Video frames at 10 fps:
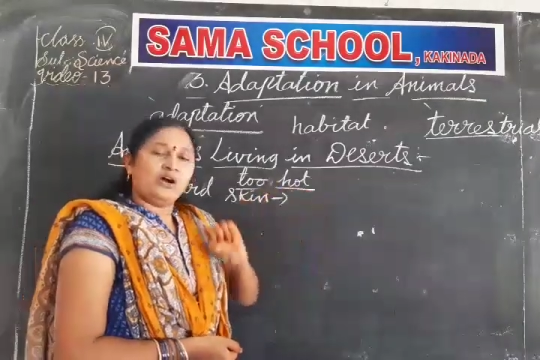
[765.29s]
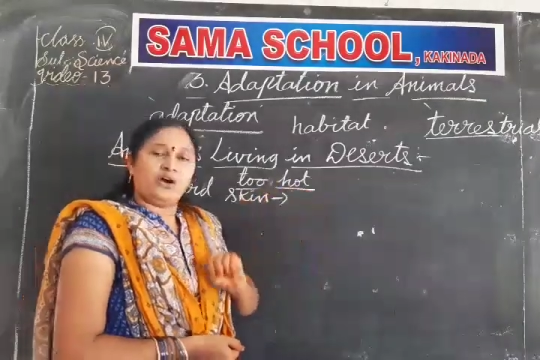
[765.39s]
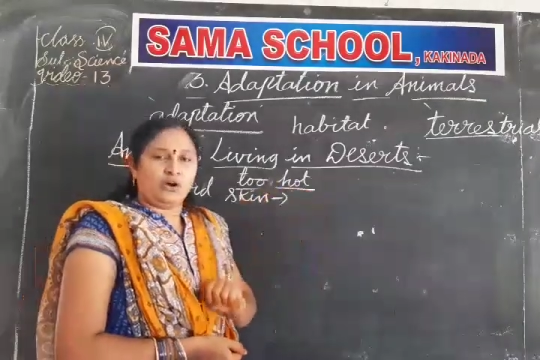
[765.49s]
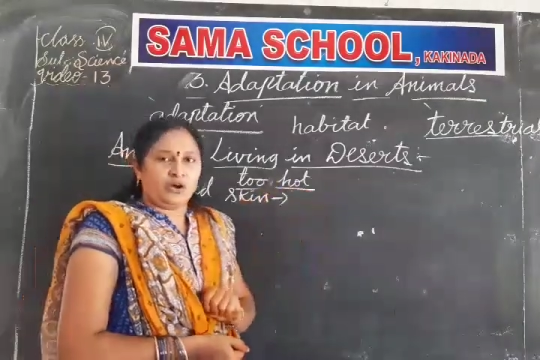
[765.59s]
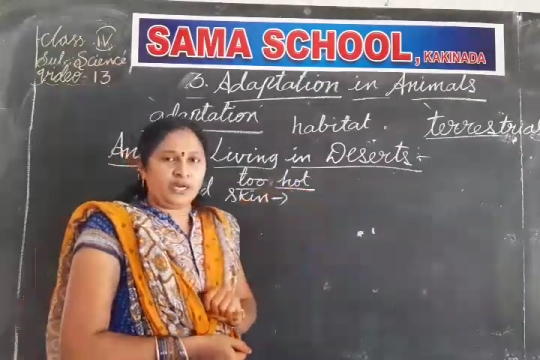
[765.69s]

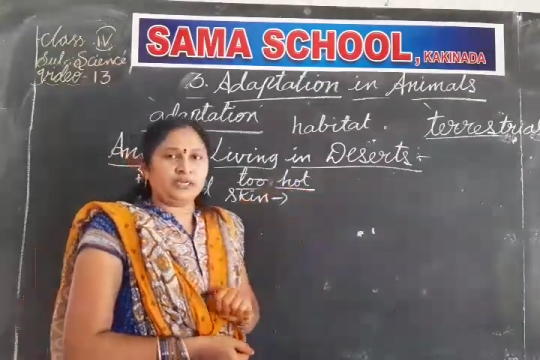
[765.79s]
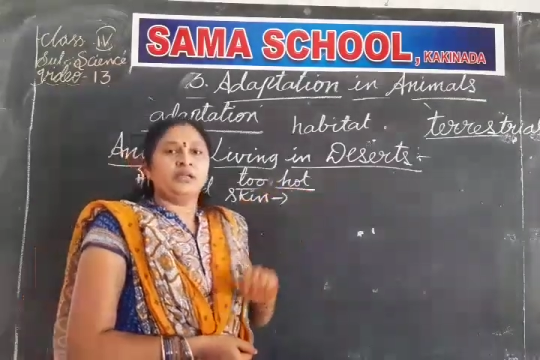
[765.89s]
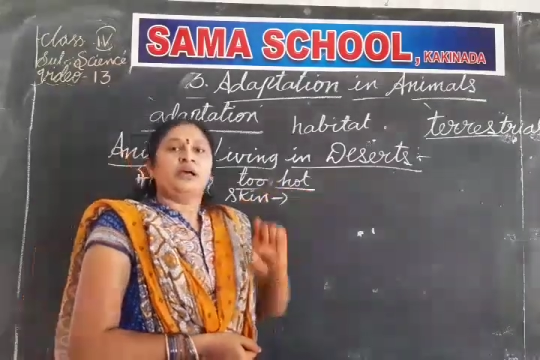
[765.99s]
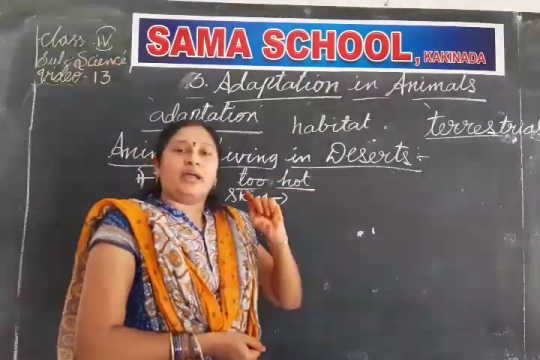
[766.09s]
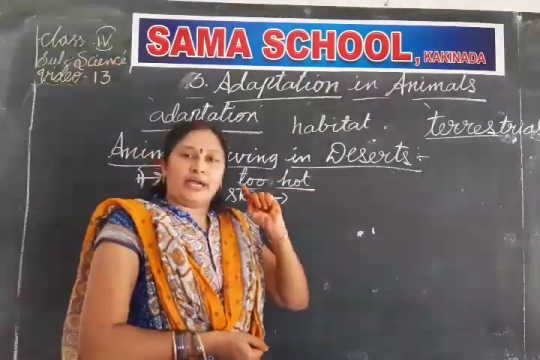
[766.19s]

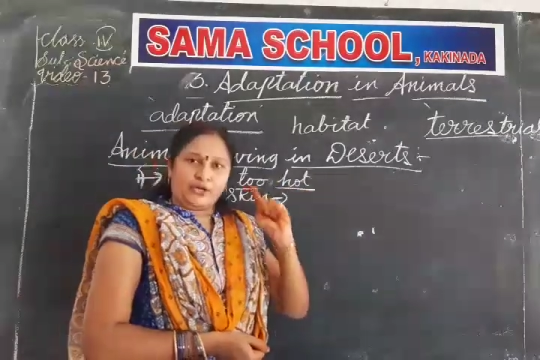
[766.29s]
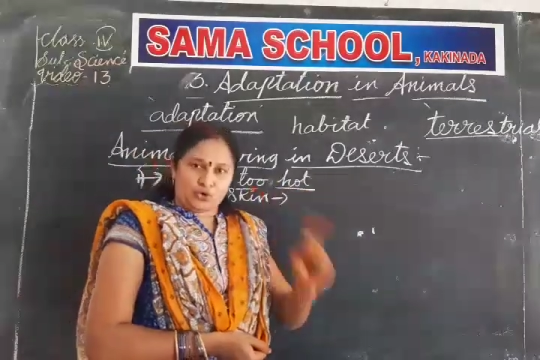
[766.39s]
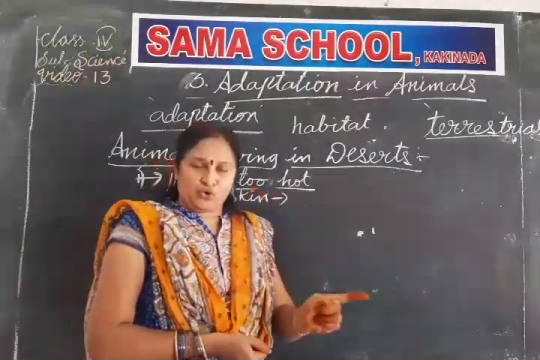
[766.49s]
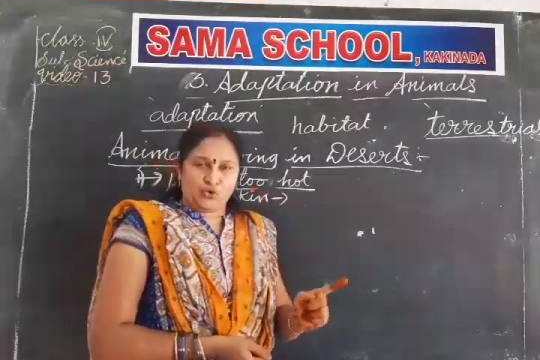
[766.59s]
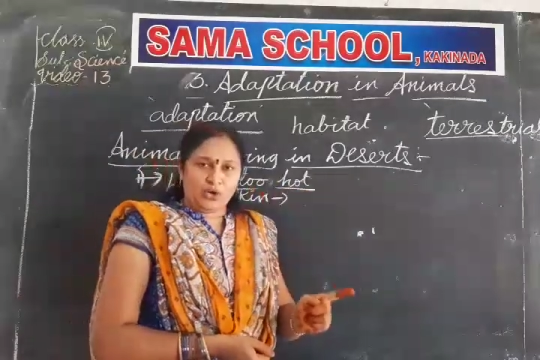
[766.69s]
hot
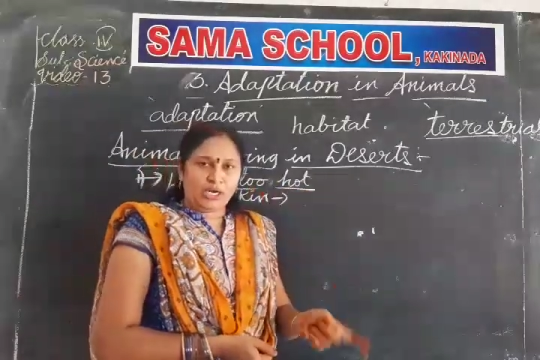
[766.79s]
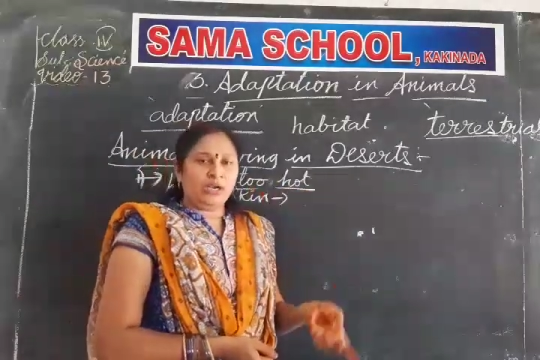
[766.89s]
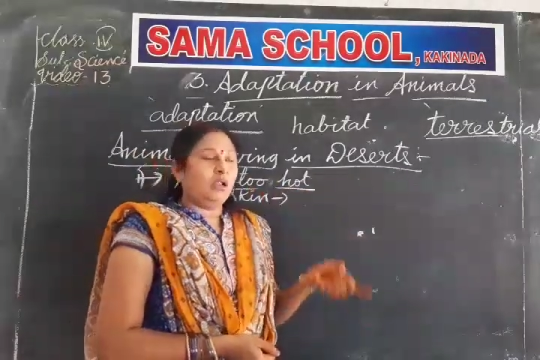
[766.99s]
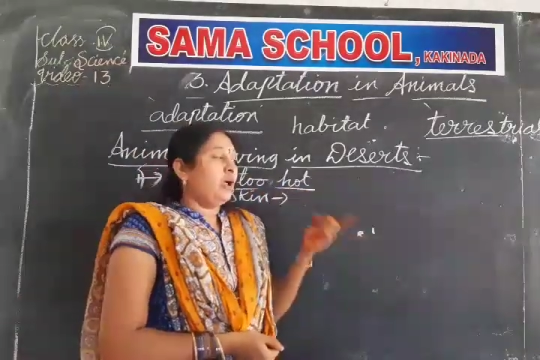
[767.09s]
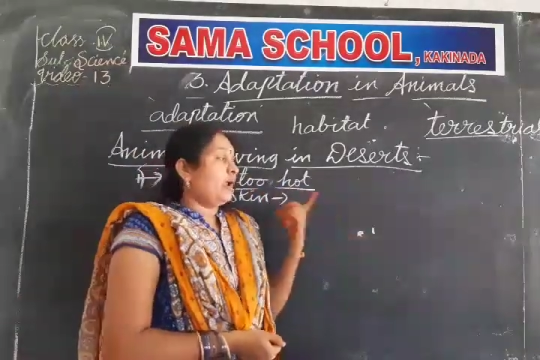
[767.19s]
and
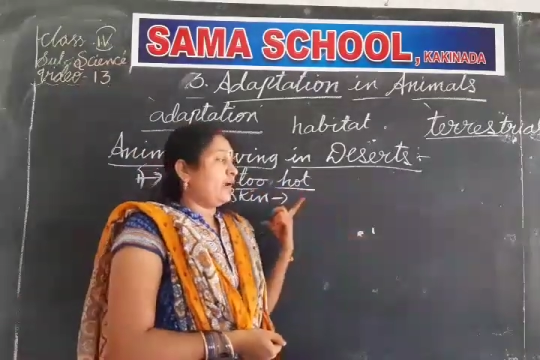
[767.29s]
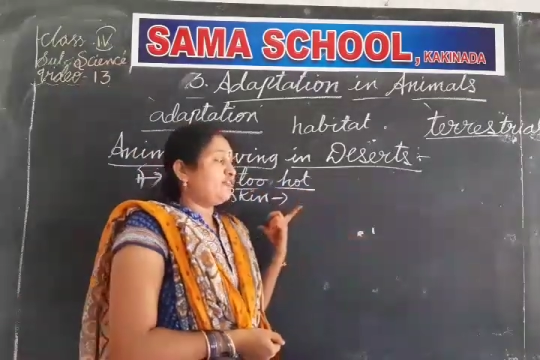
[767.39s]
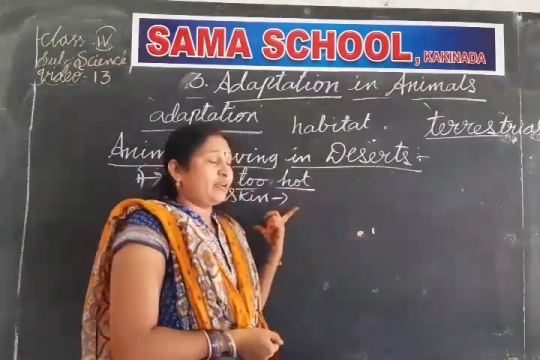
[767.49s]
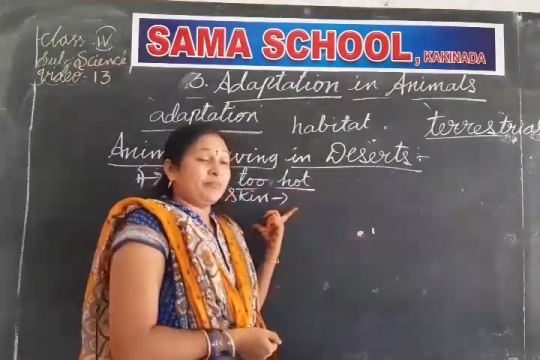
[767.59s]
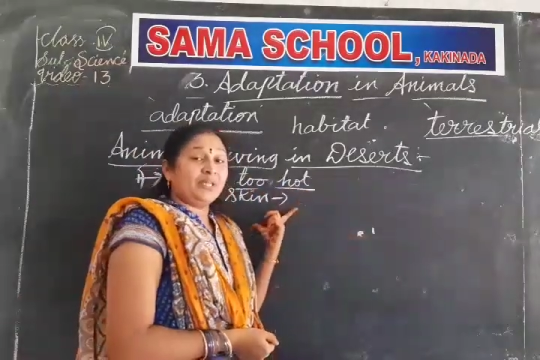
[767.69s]
cold and
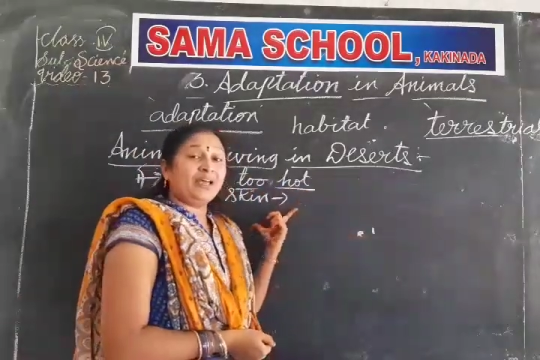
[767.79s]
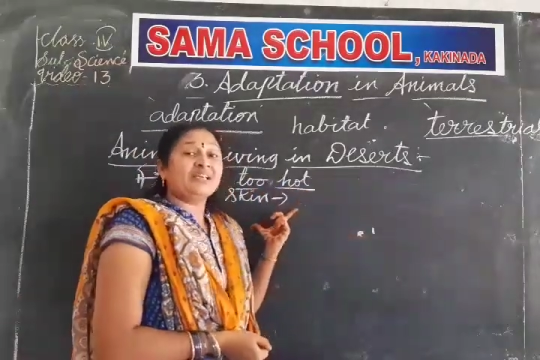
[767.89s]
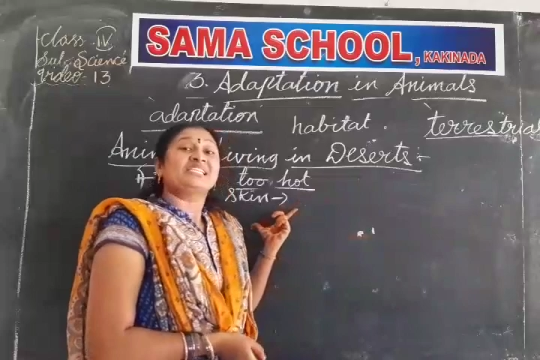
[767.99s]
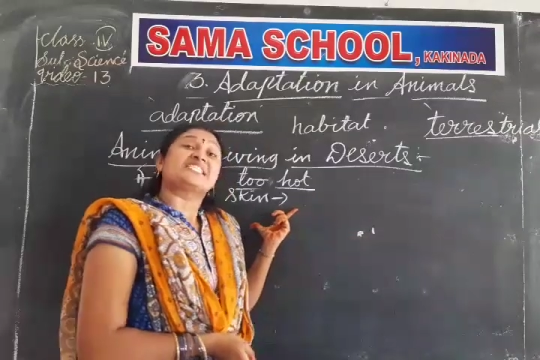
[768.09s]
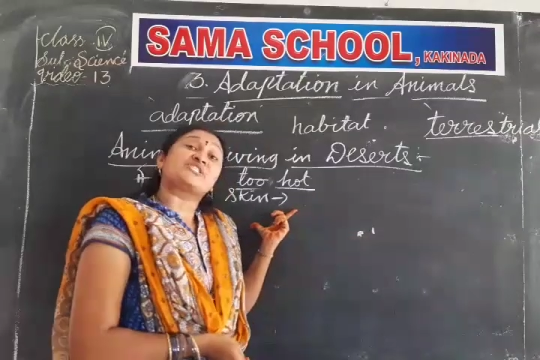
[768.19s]
from
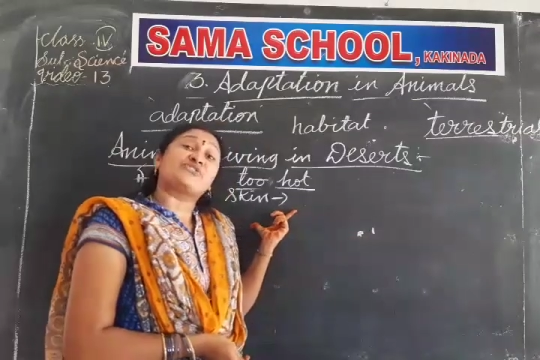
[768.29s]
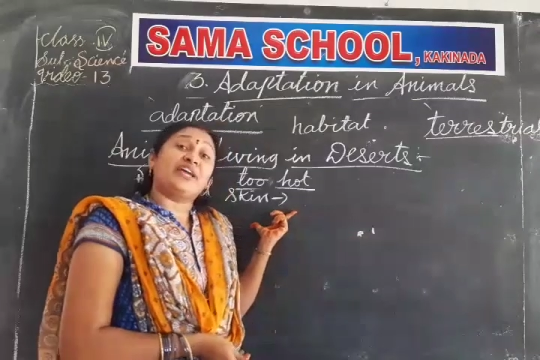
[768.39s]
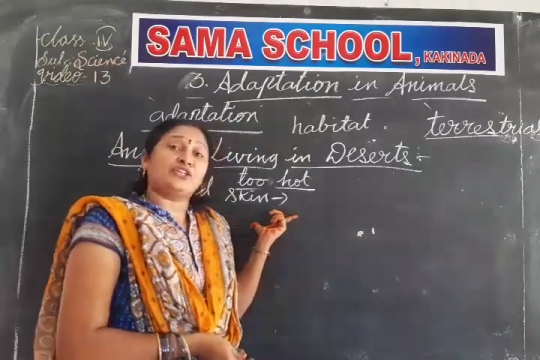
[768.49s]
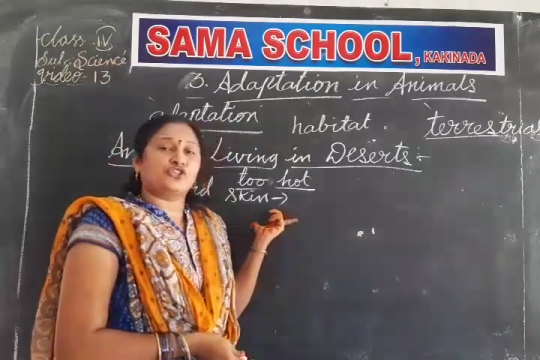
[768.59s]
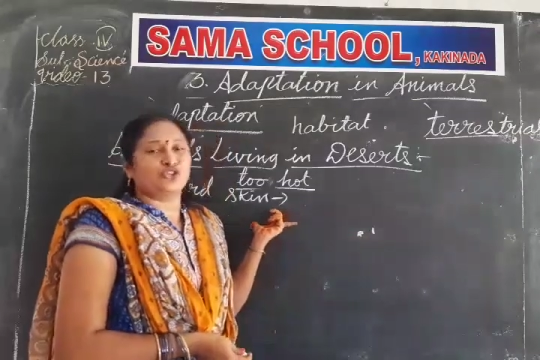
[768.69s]
the
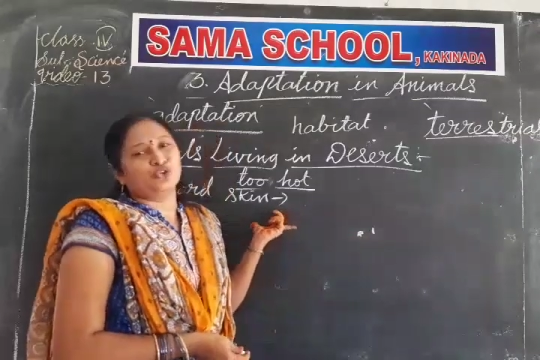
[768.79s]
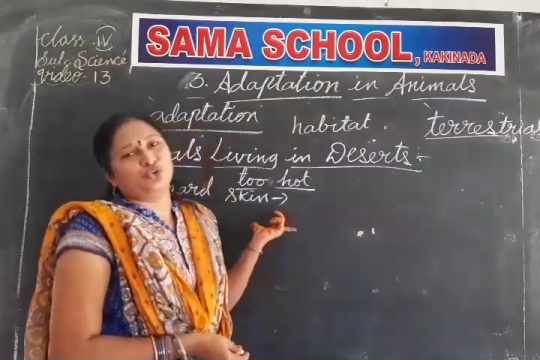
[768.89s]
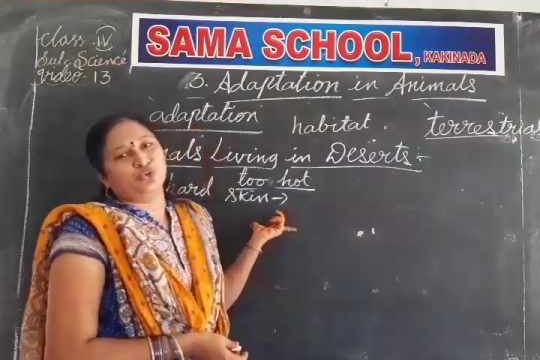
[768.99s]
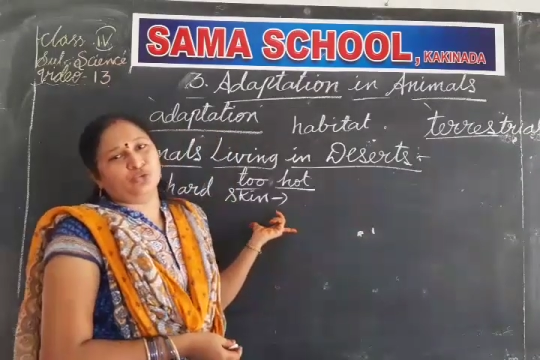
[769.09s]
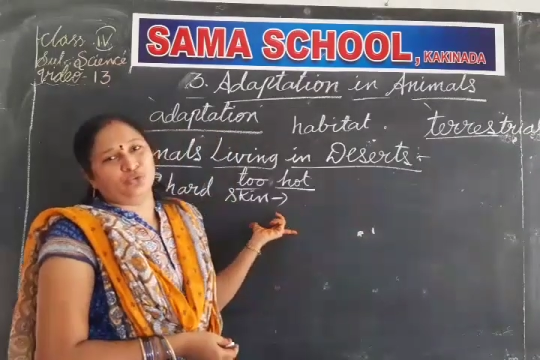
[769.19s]
sweat
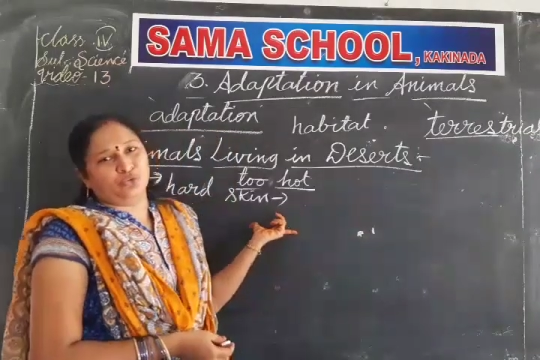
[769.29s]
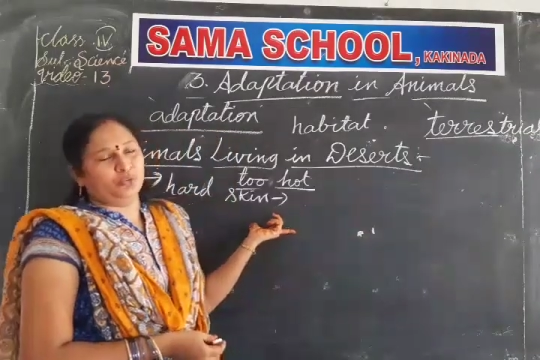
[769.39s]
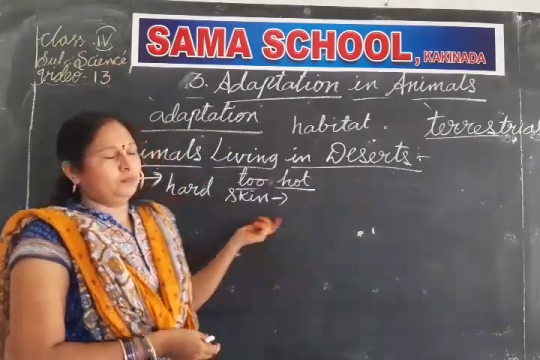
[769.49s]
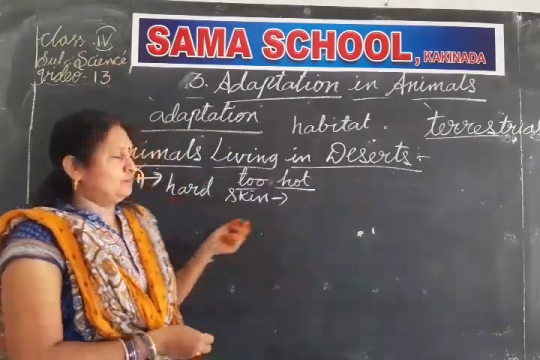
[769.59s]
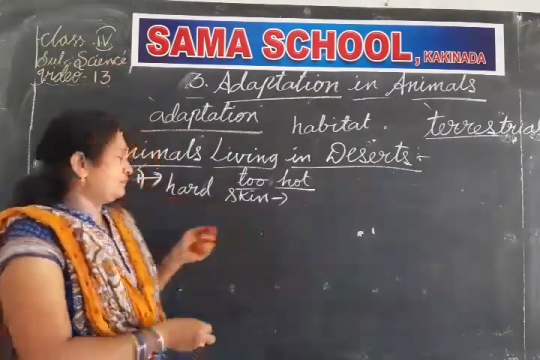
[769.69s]
too.